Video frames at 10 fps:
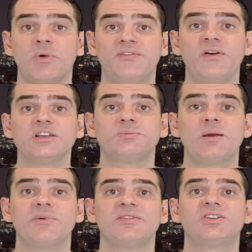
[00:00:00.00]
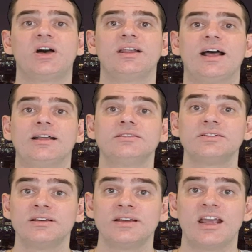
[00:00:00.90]
first memory of Thailand,
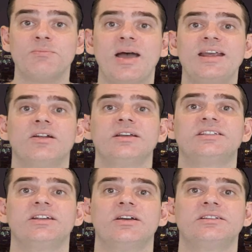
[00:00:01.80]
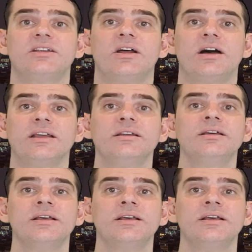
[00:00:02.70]
in May 1999,